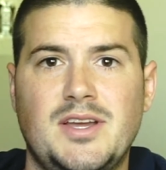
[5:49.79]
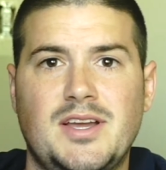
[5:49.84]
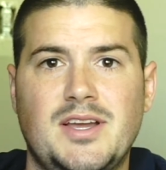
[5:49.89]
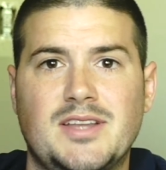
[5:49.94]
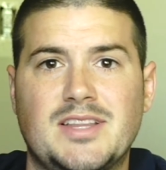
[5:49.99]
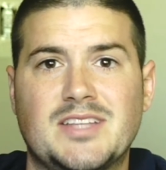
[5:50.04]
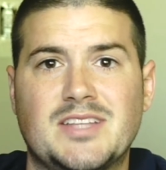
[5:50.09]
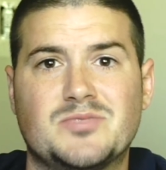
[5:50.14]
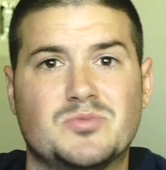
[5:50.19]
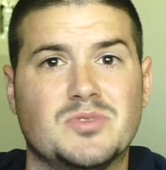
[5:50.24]

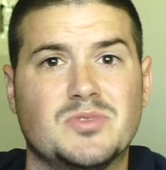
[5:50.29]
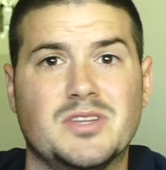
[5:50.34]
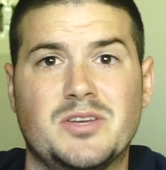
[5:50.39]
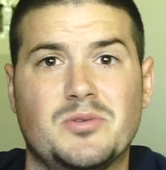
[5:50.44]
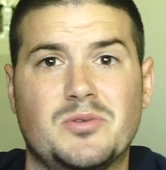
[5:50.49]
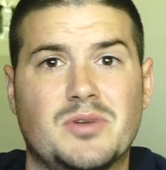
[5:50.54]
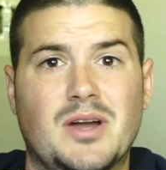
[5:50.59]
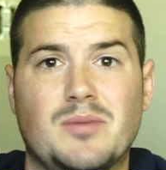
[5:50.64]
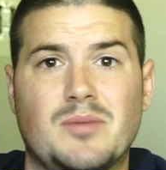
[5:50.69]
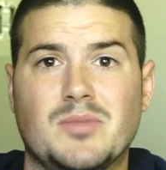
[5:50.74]
and that's really
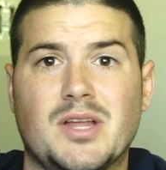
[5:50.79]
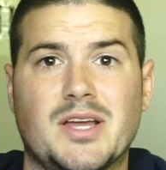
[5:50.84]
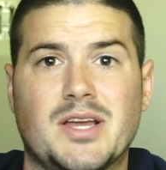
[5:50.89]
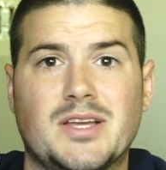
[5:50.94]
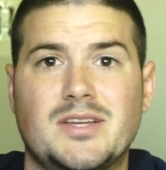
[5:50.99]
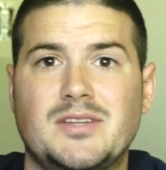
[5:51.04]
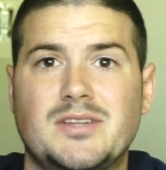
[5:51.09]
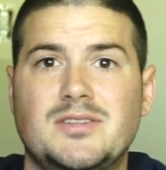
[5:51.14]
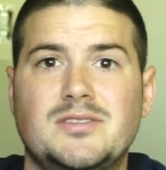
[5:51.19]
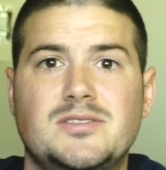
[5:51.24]
what I'm like
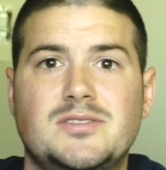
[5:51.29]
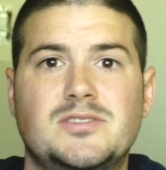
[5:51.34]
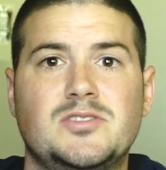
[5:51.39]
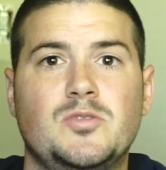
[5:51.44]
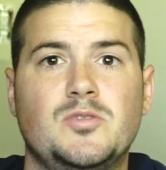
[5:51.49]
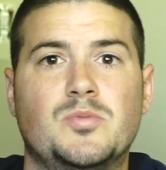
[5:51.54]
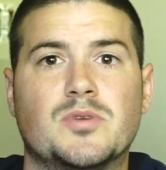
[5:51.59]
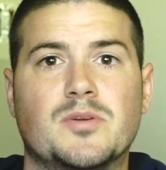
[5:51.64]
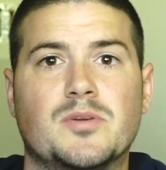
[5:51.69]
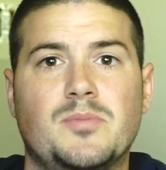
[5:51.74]
super